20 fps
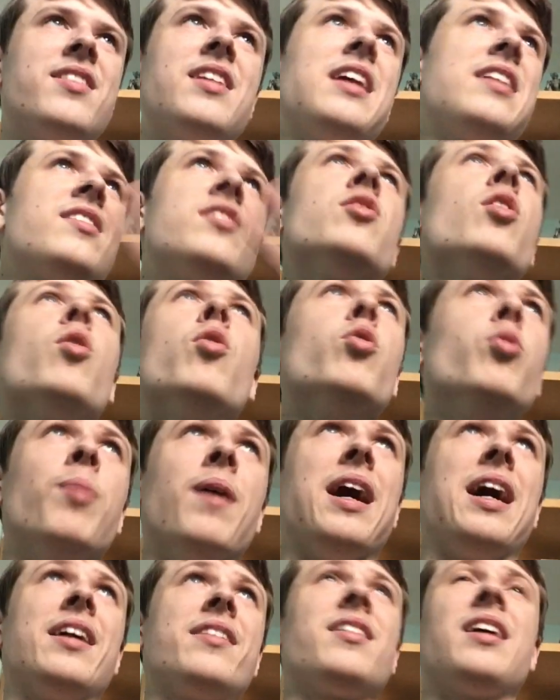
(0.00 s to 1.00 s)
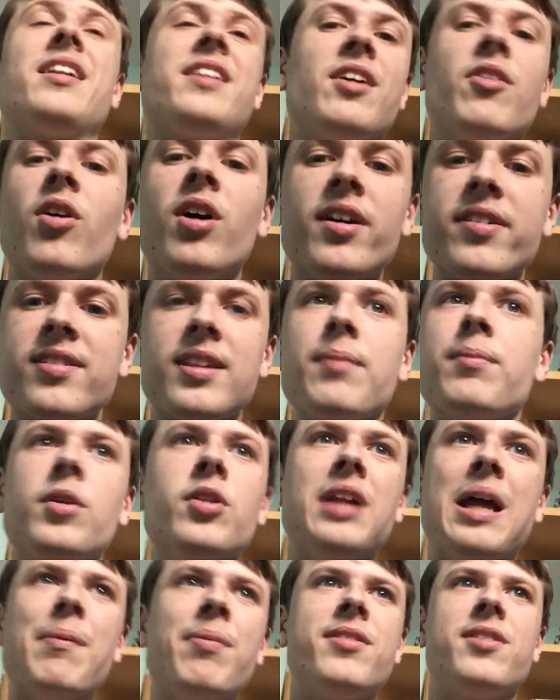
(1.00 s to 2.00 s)
It's not all bad. There are some
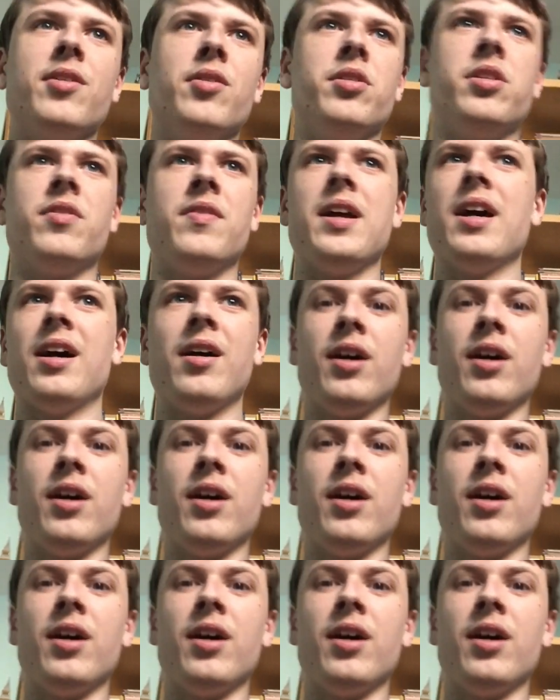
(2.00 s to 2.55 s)
good episodes of it.